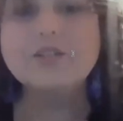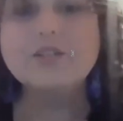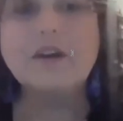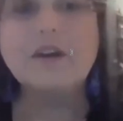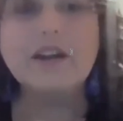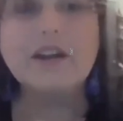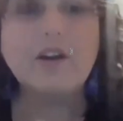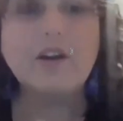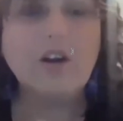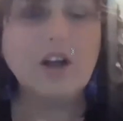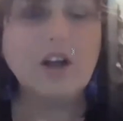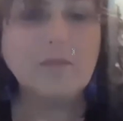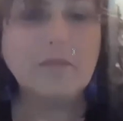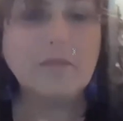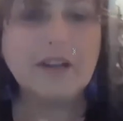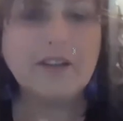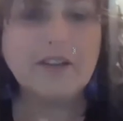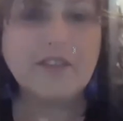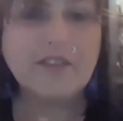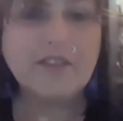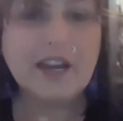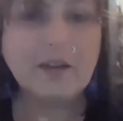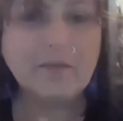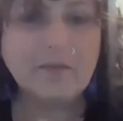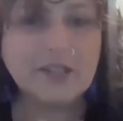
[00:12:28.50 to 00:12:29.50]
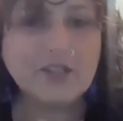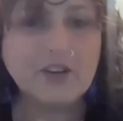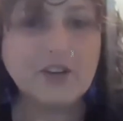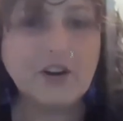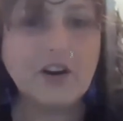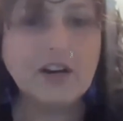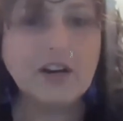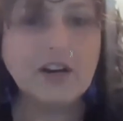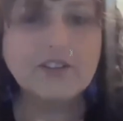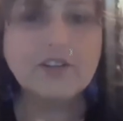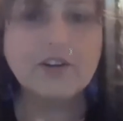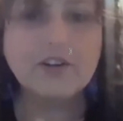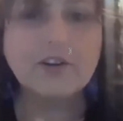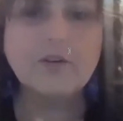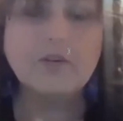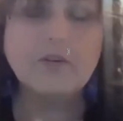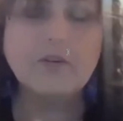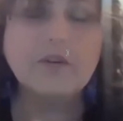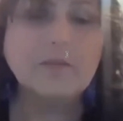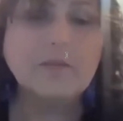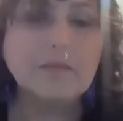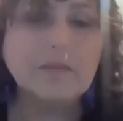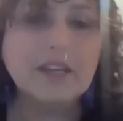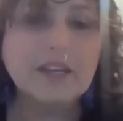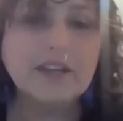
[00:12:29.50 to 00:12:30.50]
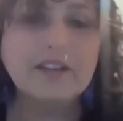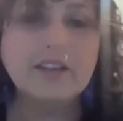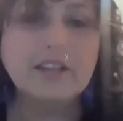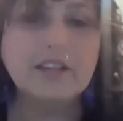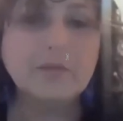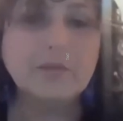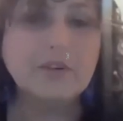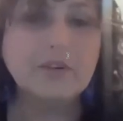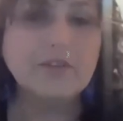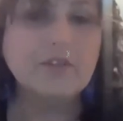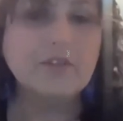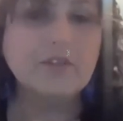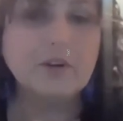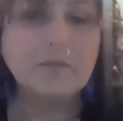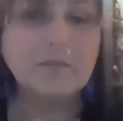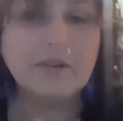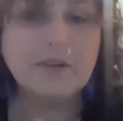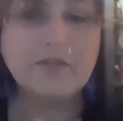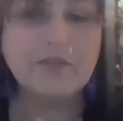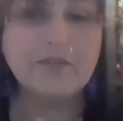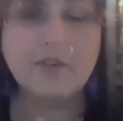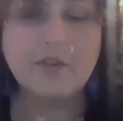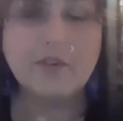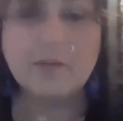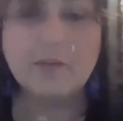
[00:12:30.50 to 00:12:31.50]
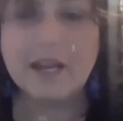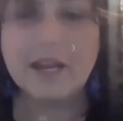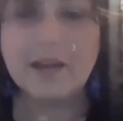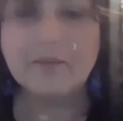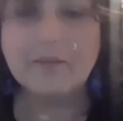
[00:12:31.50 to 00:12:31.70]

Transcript: So I called my family doctor, who immediately referred me for a